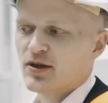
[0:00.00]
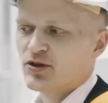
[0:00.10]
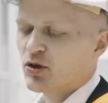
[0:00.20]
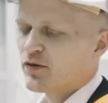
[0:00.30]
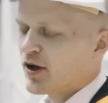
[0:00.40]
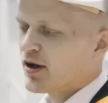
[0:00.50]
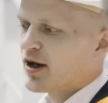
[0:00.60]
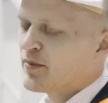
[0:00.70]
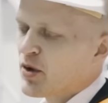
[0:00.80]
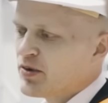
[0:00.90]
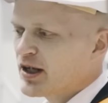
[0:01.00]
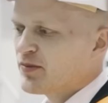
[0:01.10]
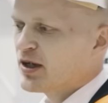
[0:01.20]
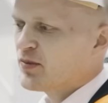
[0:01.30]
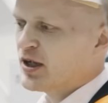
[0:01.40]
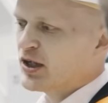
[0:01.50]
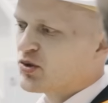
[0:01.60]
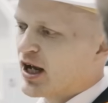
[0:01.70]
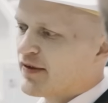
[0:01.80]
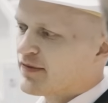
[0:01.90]
So for ammonia, we, we need
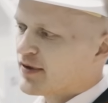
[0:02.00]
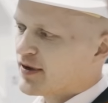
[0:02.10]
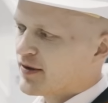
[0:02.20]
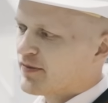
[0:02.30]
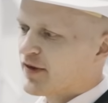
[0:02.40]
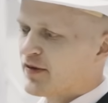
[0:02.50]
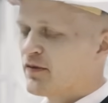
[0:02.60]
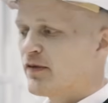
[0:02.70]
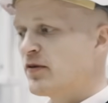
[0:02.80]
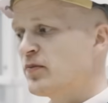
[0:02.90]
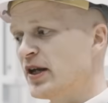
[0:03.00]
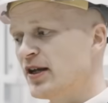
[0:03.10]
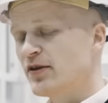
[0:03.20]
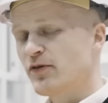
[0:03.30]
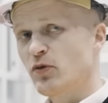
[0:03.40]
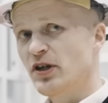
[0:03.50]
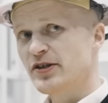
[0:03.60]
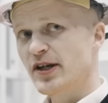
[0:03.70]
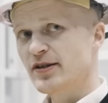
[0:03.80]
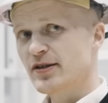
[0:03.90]
to have very, very big fuel
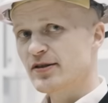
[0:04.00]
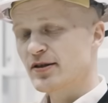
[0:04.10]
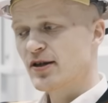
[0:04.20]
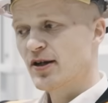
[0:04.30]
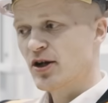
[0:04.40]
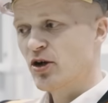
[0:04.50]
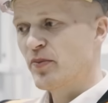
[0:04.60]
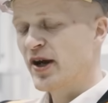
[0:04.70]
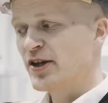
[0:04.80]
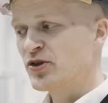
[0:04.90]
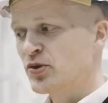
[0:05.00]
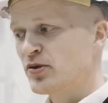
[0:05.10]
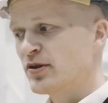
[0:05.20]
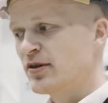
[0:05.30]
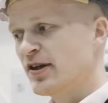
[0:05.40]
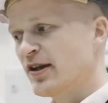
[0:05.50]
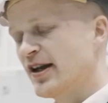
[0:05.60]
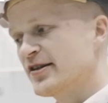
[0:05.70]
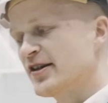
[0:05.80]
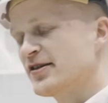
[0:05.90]
injectors compared to
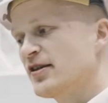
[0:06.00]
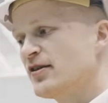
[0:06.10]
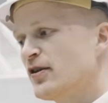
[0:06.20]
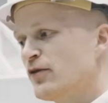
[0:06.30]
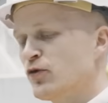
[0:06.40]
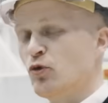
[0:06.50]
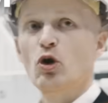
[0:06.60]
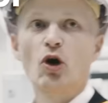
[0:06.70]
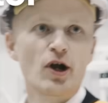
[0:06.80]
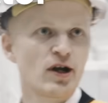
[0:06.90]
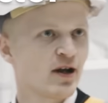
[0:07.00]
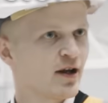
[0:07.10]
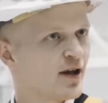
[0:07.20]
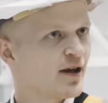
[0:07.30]
existing fuel oil